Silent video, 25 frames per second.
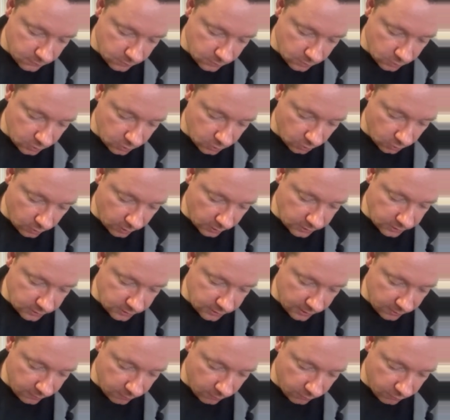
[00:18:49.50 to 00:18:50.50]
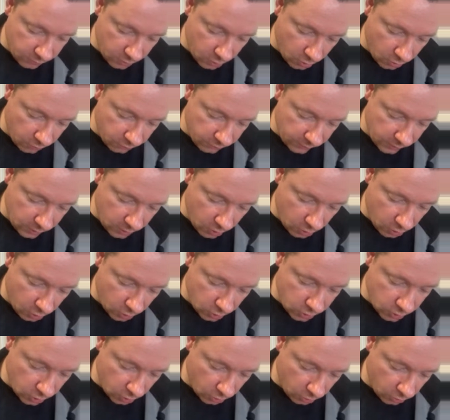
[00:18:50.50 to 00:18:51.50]
So let's say we've got the
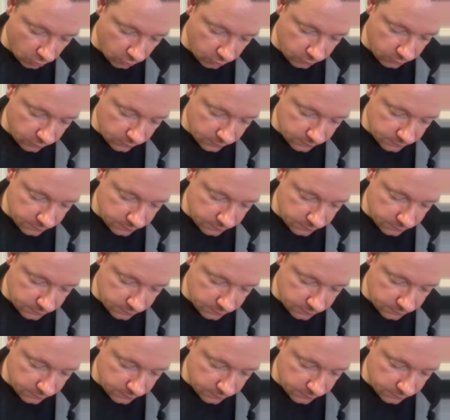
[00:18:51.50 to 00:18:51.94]
cost of